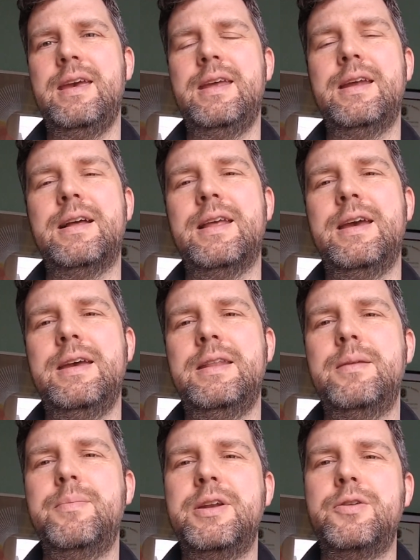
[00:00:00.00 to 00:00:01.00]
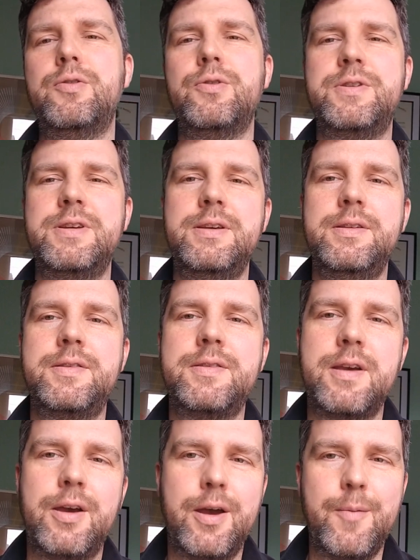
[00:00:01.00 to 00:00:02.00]
in LA in the
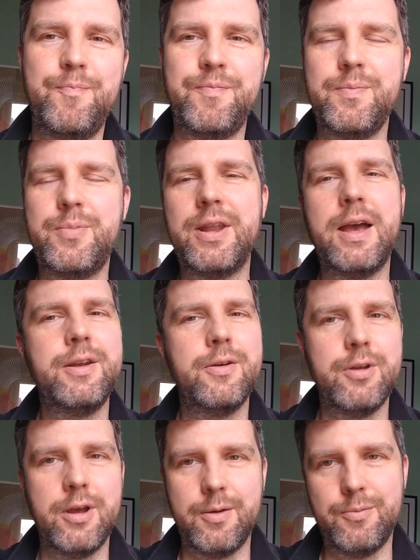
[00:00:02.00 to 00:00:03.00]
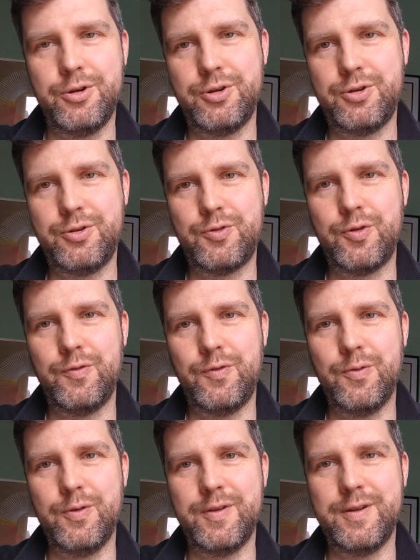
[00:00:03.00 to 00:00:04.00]
mid-noughties. But I don't know how much truth
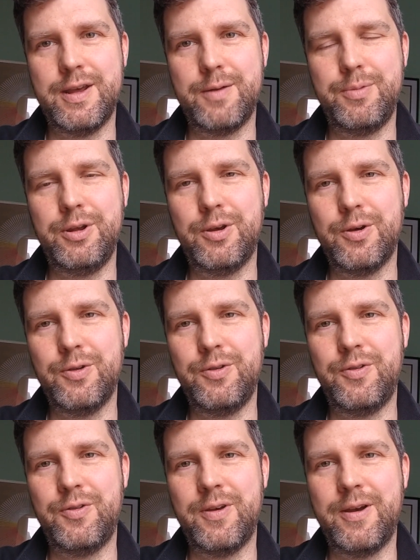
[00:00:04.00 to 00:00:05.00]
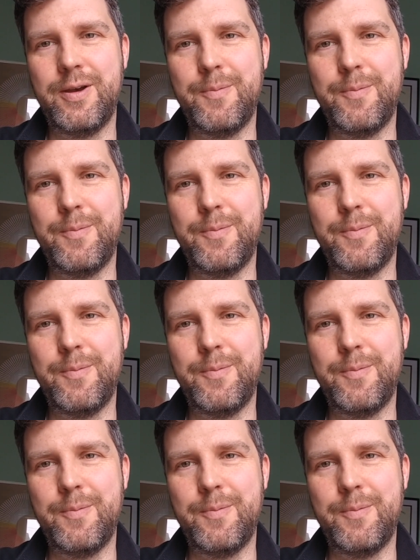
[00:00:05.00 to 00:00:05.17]
there is in that, because